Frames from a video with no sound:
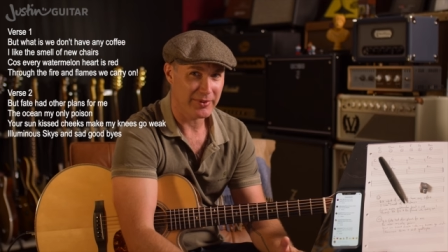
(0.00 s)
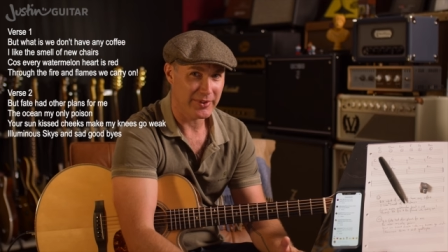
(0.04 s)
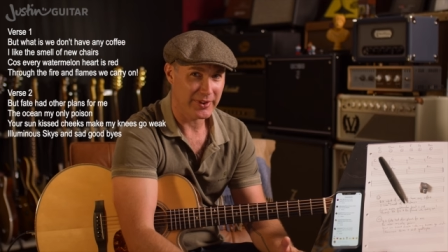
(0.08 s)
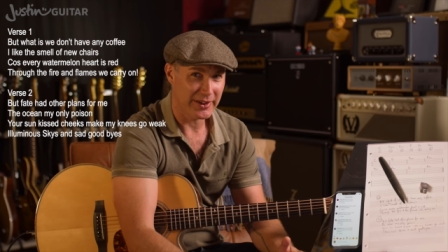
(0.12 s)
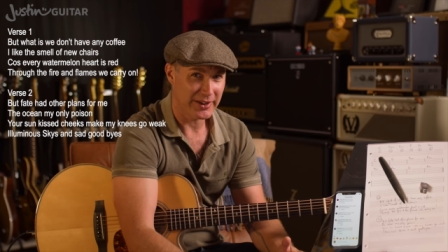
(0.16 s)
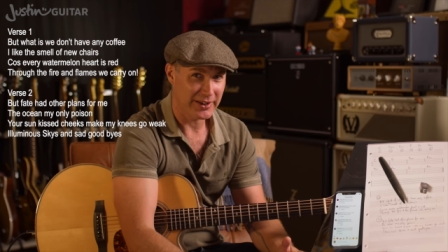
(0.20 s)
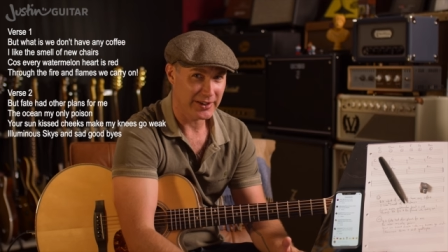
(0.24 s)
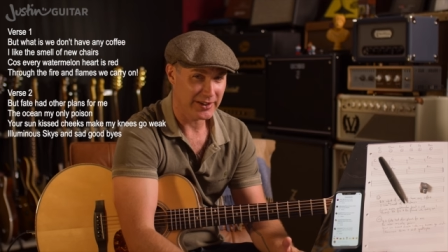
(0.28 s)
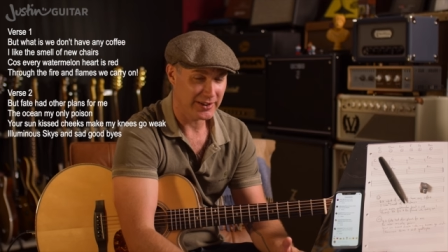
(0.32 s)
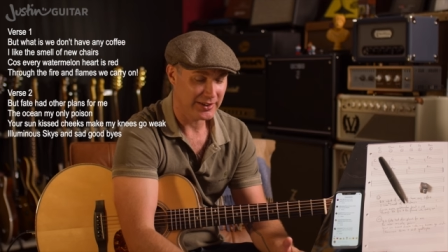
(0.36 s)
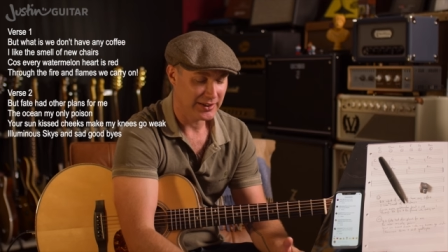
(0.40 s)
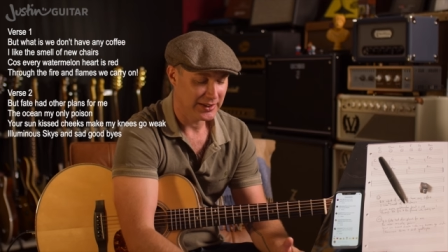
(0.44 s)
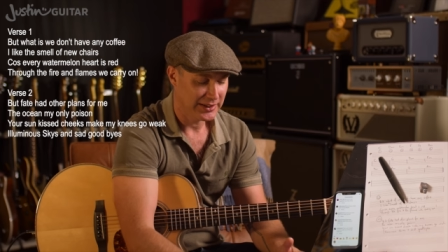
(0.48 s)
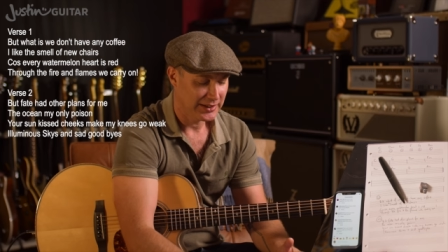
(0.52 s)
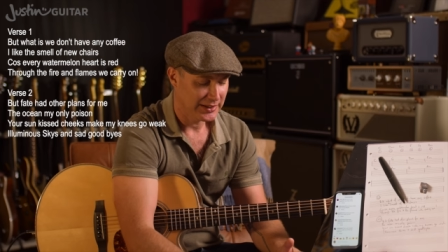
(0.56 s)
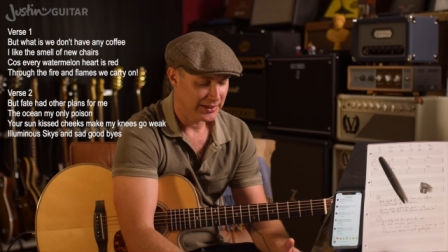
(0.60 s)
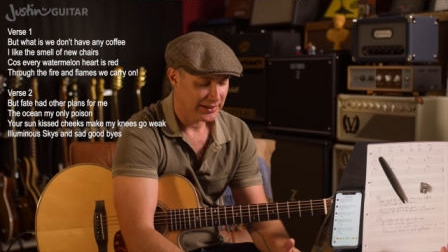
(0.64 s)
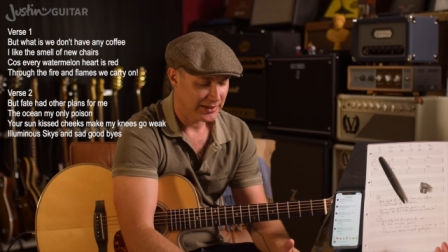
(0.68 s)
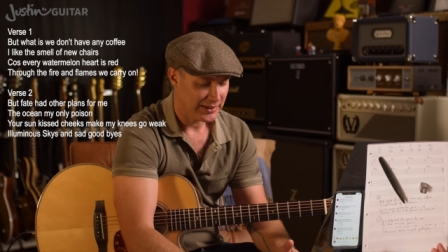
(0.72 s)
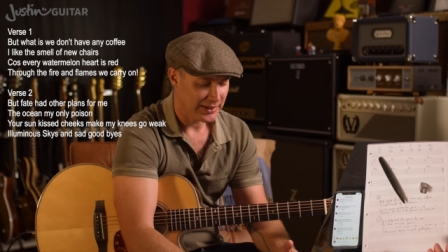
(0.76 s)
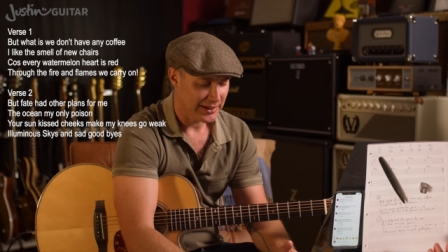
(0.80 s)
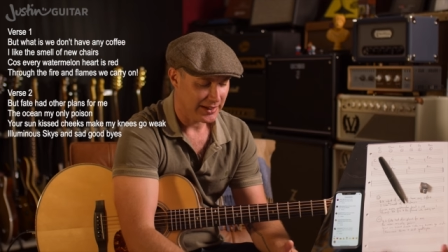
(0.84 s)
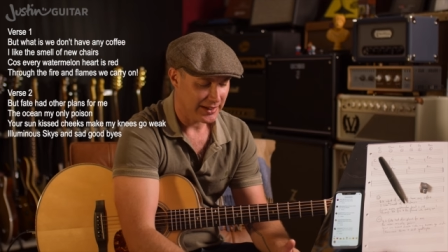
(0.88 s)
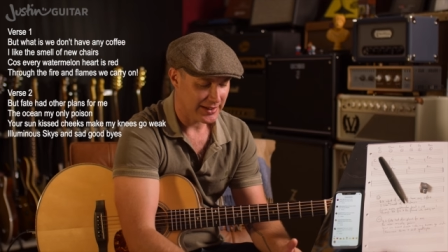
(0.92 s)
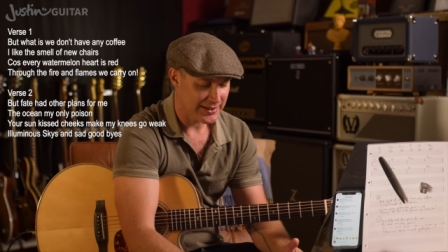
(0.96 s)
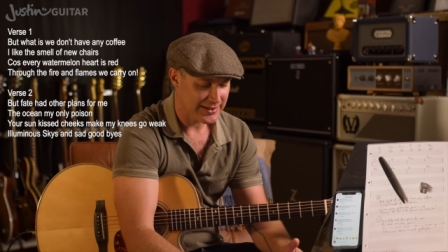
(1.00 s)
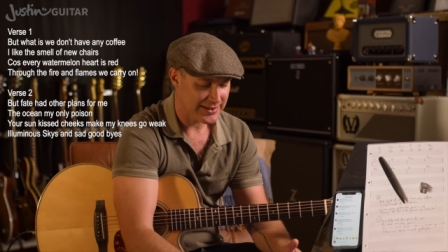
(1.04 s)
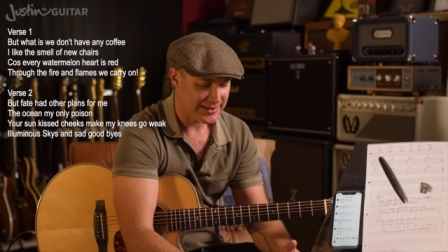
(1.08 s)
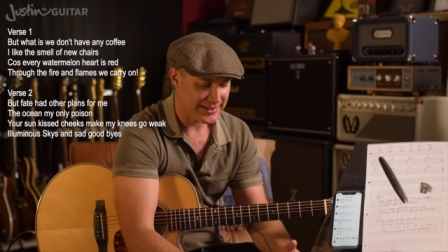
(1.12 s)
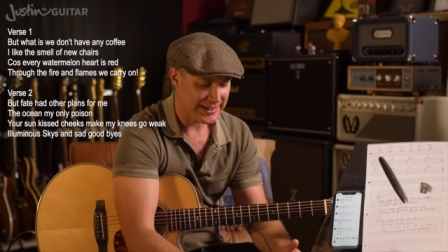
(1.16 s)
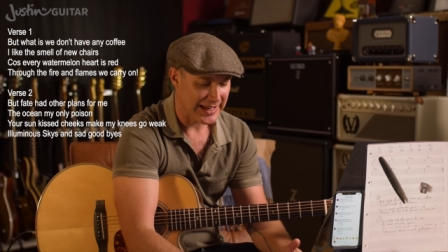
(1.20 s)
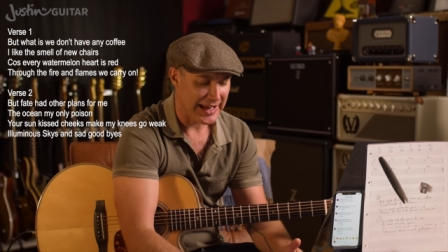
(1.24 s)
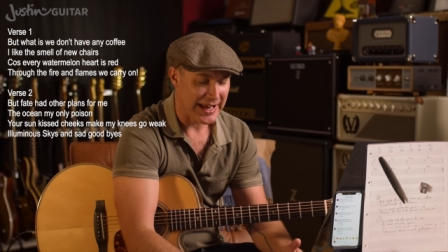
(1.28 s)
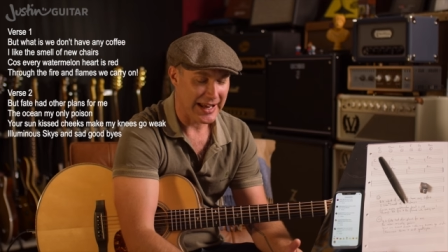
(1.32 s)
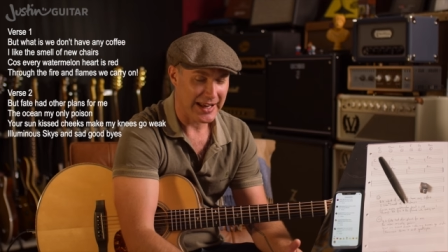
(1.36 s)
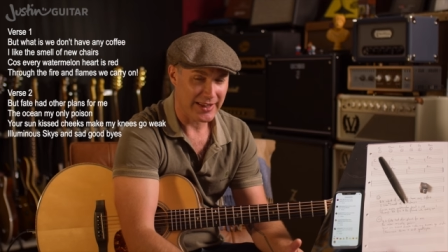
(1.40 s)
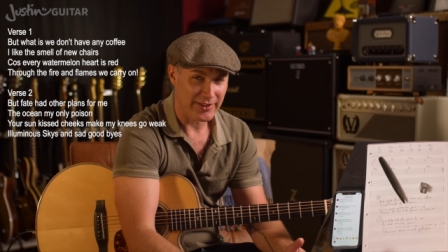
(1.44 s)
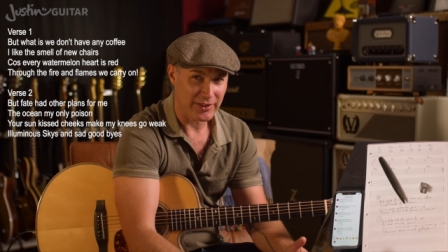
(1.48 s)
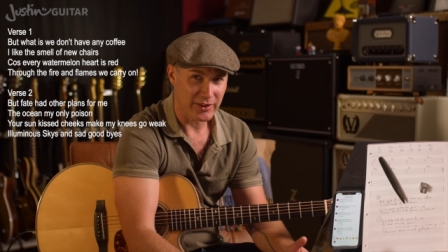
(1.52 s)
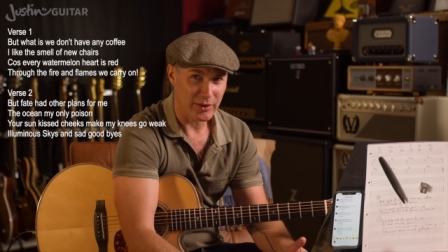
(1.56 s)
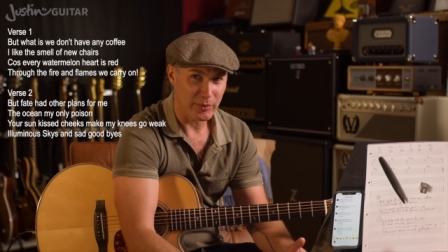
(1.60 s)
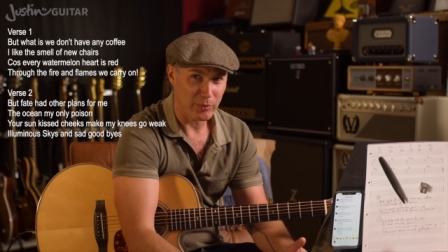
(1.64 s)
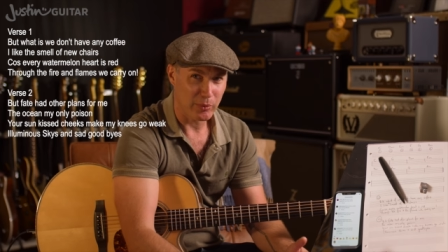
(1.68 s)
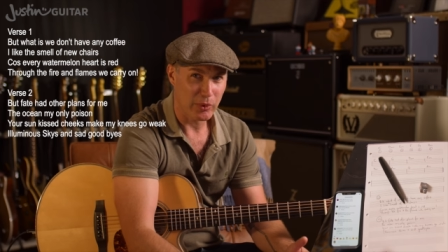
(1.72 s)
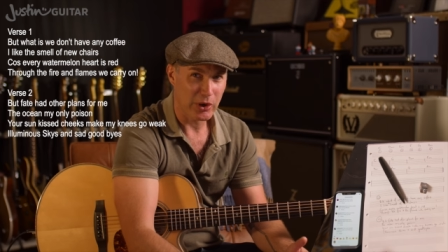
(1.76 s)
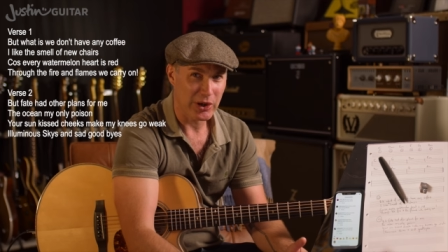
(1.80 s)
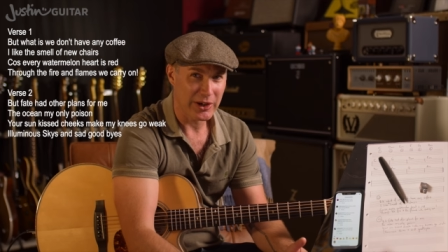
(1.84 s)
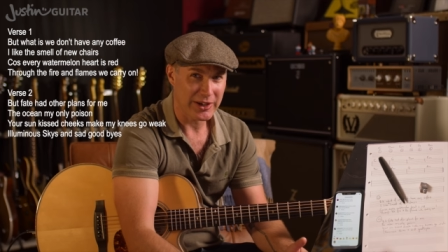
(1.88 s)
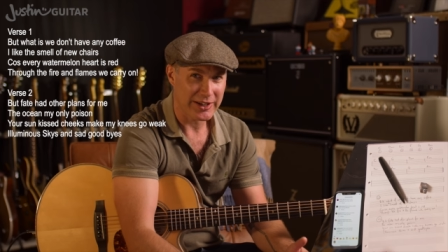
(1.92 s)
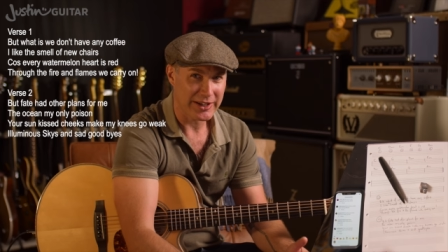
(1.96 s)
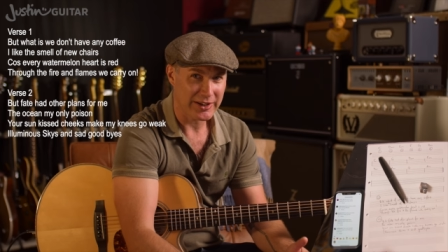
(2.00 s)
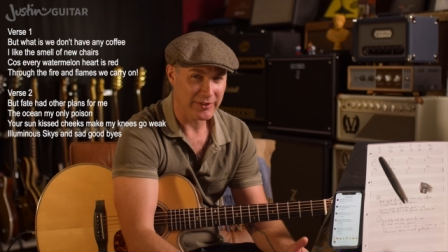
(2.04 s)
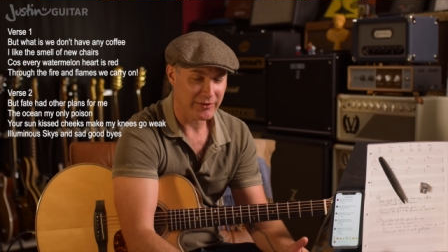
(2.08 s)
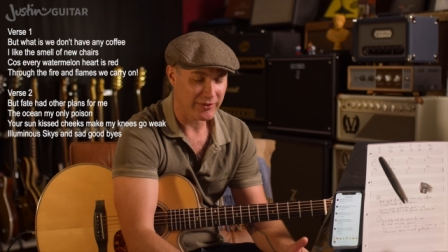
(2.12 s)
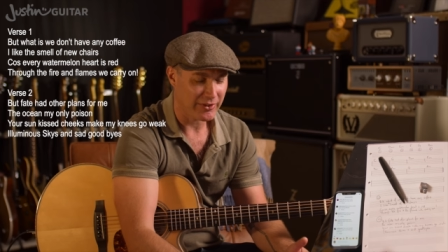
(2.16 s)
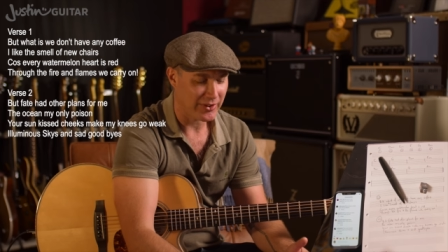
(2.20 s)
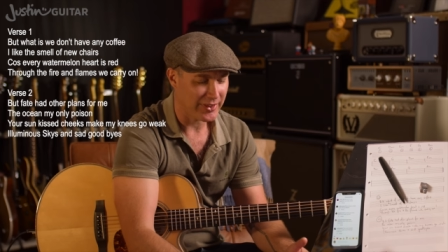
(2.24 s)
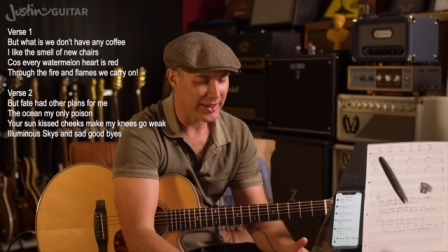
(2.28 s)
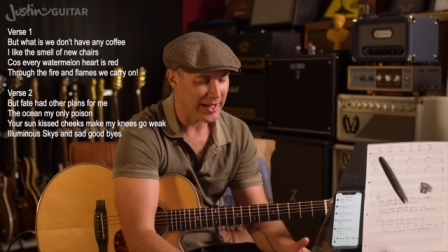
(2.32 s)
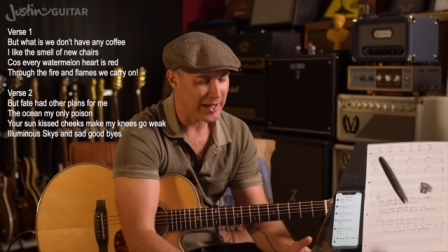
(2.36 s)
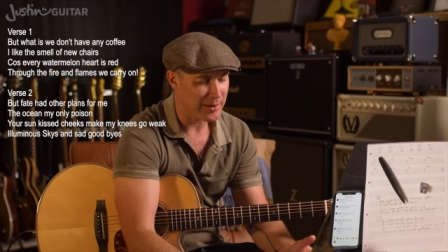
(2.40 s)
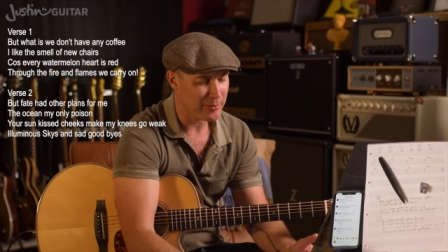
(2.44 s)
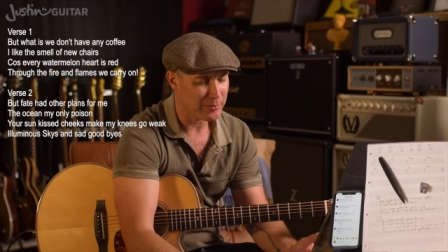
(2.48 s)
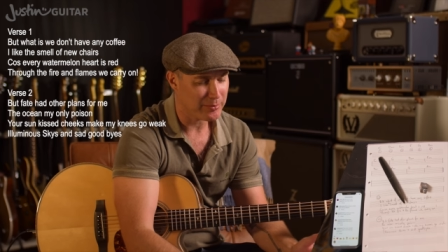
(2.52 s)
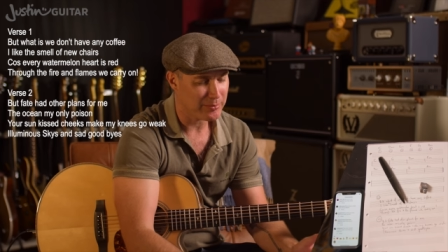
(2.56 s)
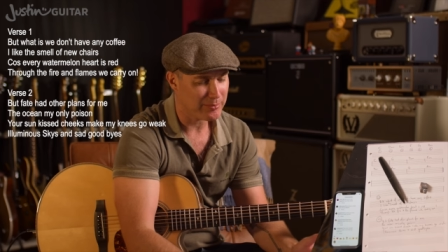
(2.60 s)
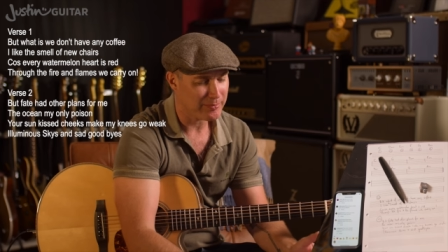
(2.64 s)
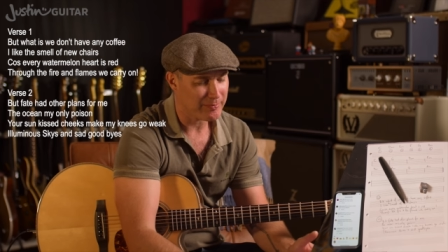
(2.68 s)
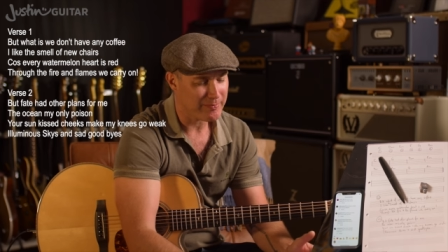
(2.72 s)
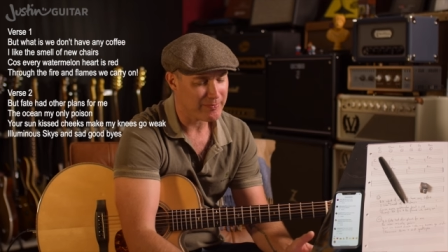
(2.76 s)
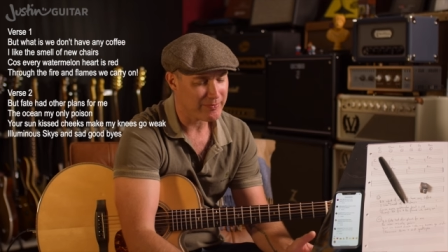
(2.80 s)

the uh, scan, the wording for that.